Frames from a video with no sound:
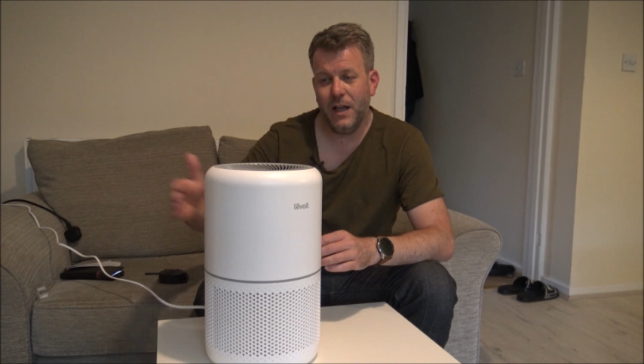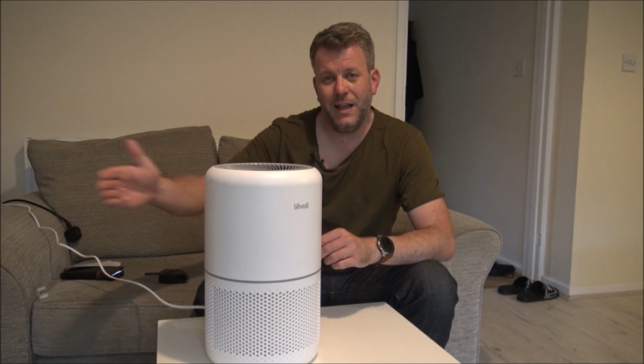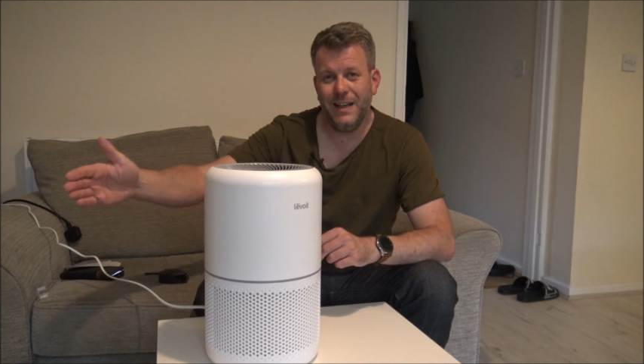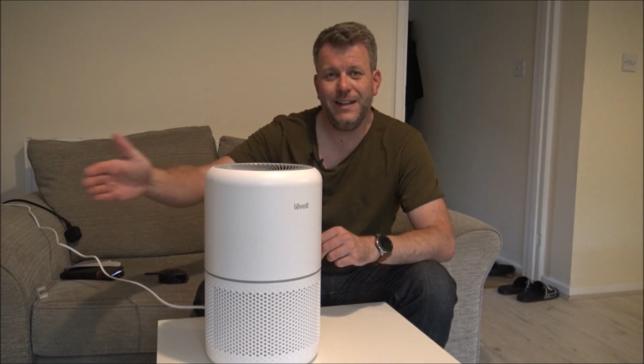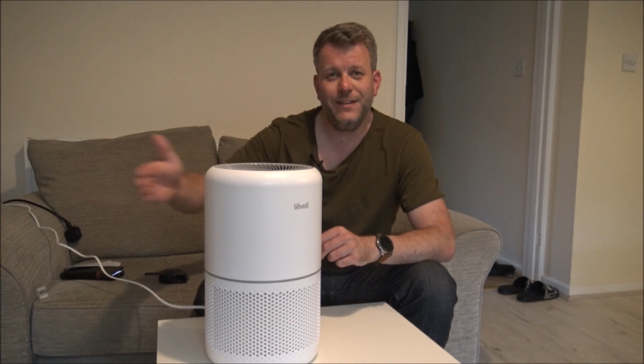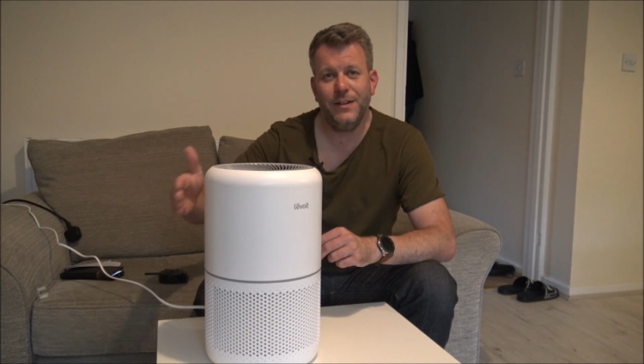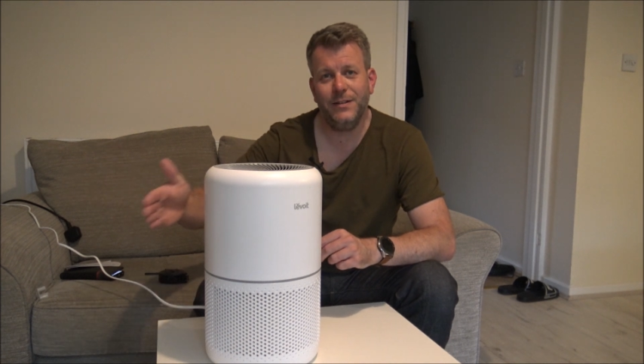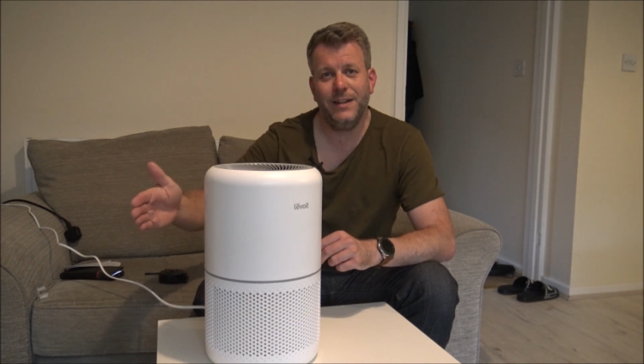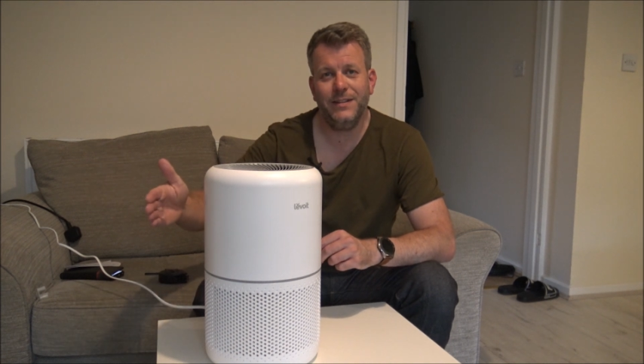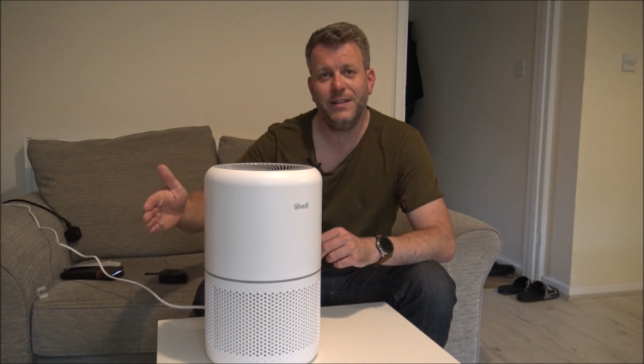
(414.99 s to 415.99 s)
at least
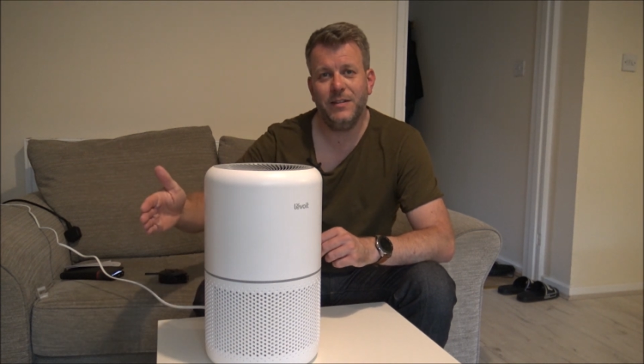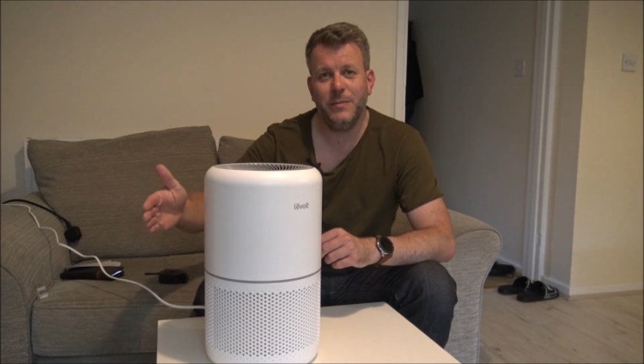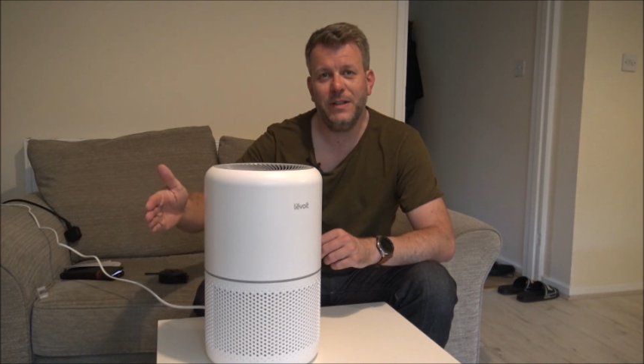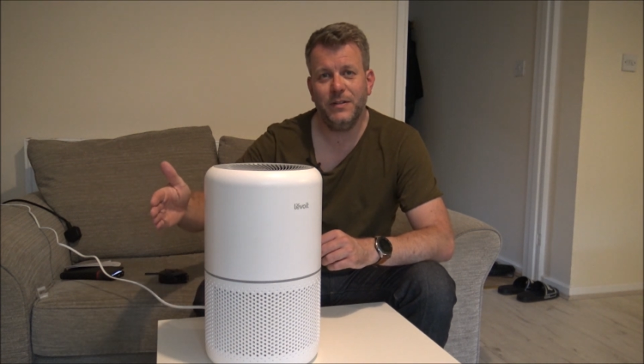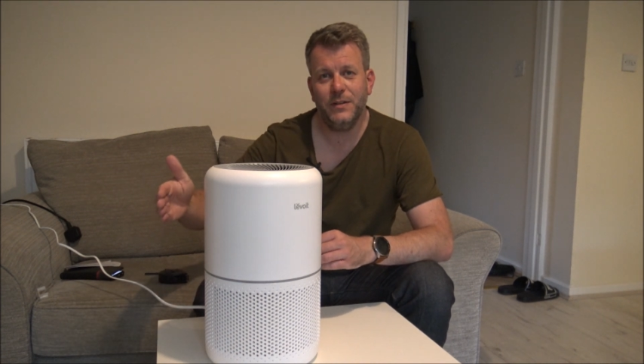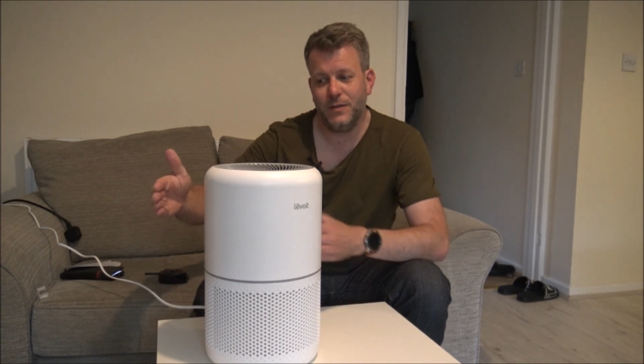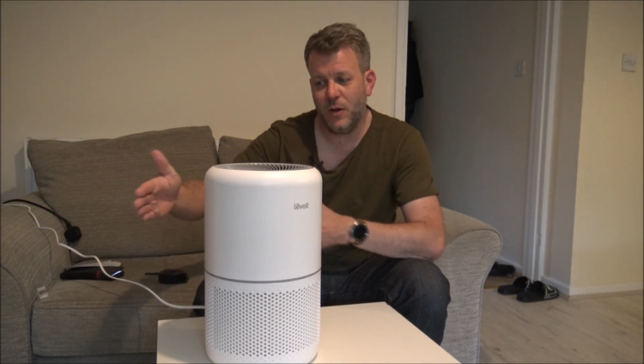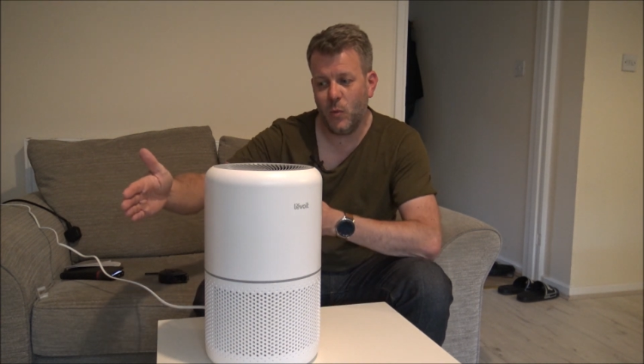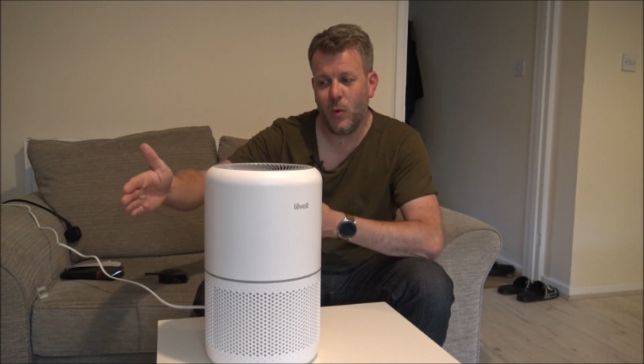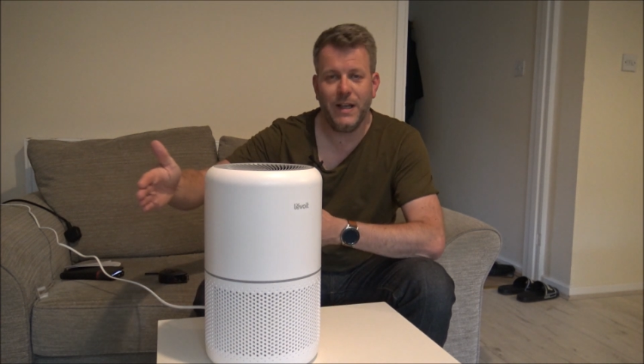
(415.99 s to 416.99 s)
38 centimeters
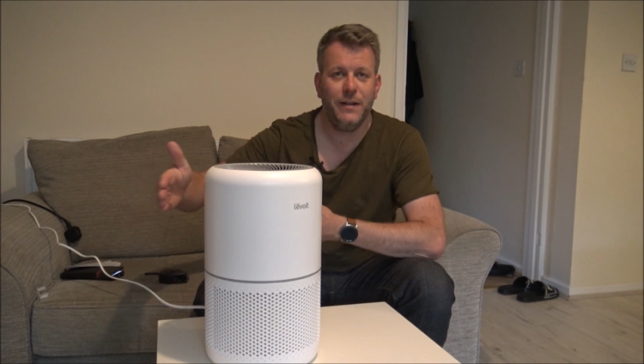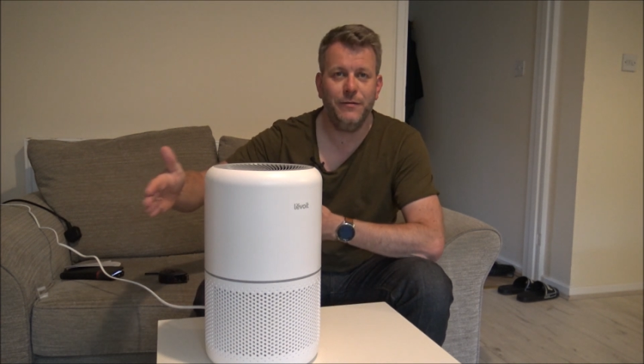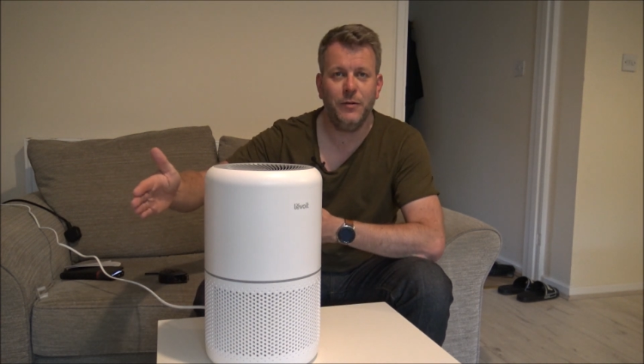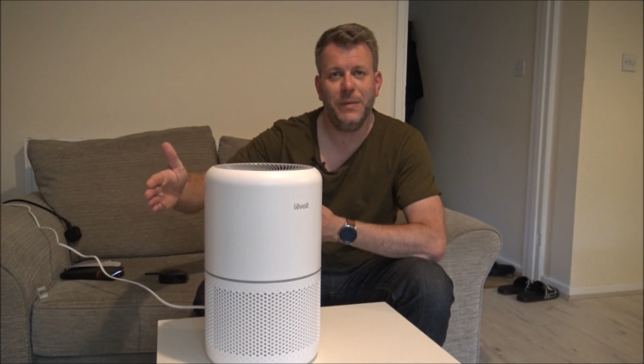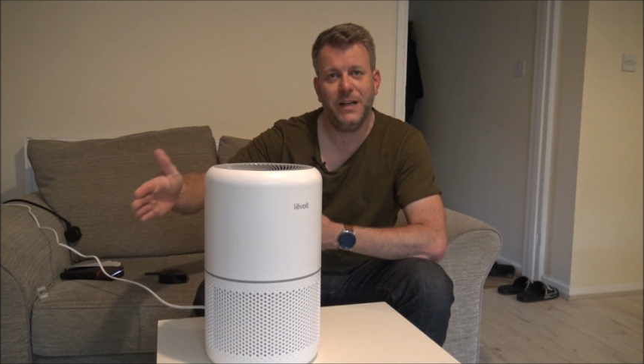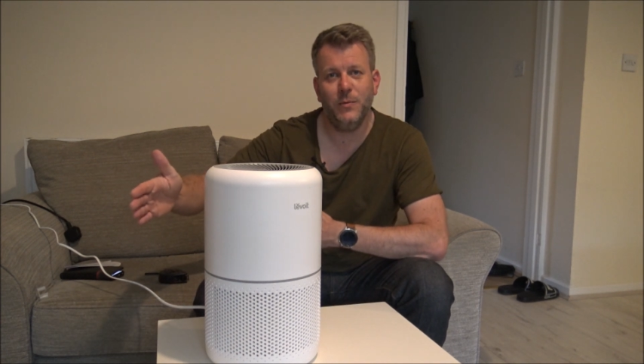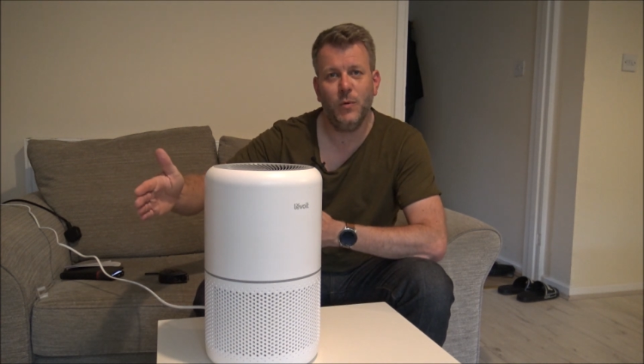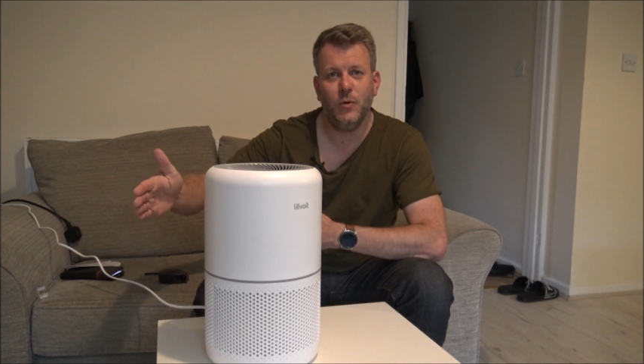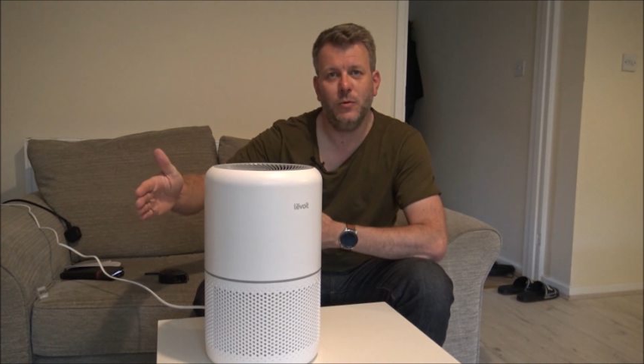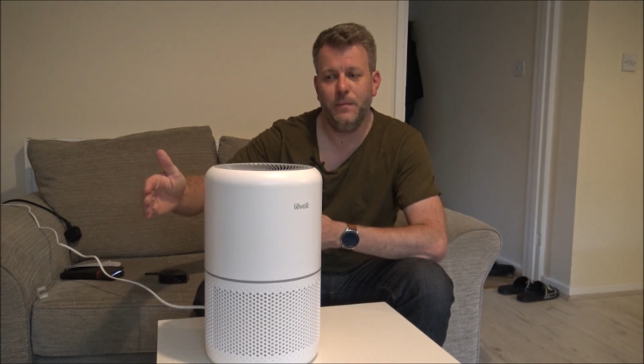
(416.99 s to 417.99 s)
away from any
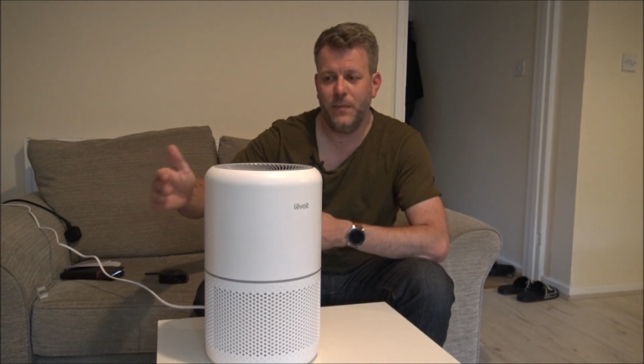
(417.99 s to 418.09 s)
wall.